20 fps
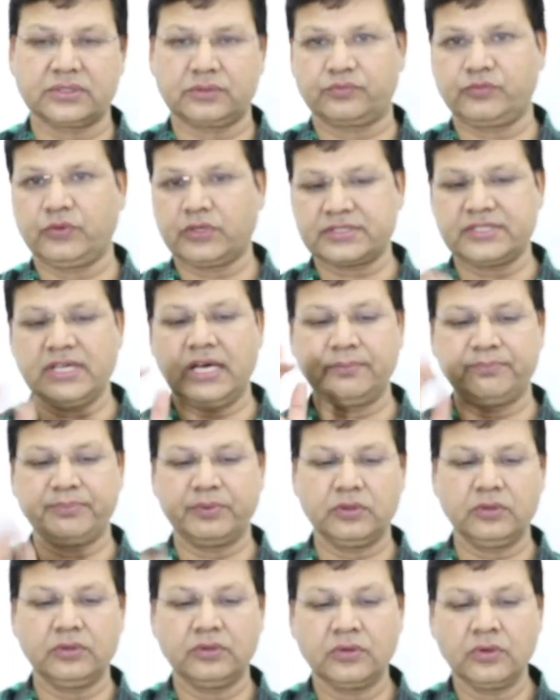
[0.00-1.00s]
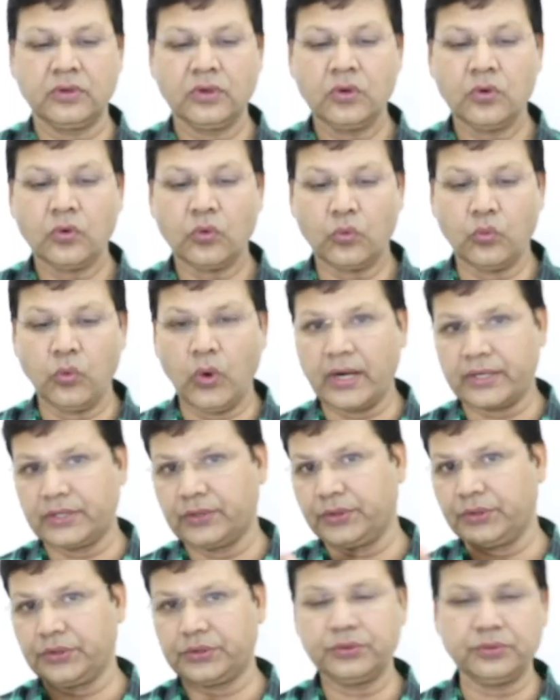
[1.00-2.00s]
For example, what do
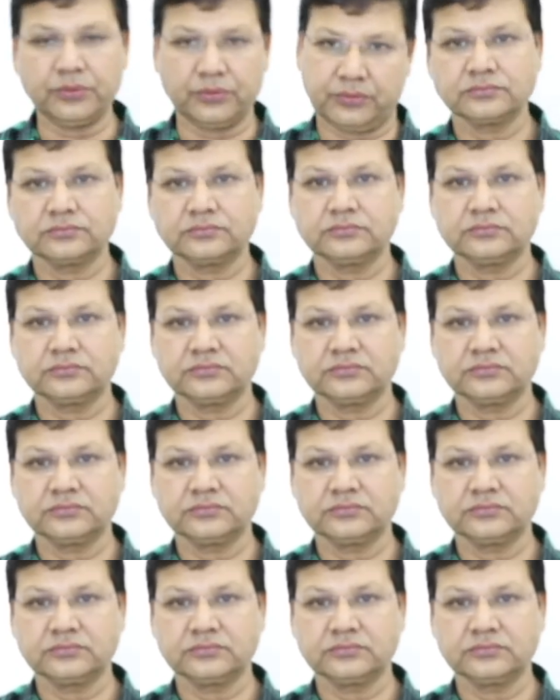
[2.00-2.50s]
you do?